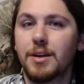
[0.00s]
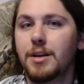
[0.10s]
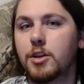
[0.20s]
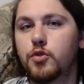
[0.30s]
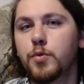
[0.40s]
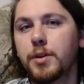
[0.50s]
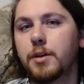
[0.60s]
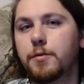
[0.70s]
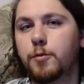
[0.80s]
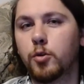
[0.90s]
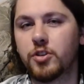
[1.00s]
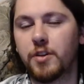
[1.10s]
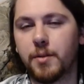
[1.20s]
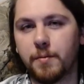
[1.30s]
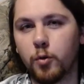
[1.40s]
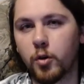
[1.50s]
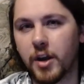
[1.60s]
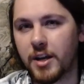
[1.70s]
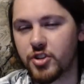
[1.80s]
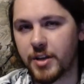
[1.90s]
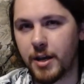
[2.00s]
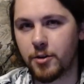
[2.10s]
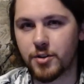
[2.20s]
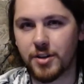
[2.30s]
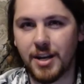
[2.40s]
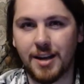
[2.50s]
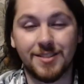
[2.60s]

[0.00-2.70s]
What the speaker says: It's really unfortunate that Florida educators are going to have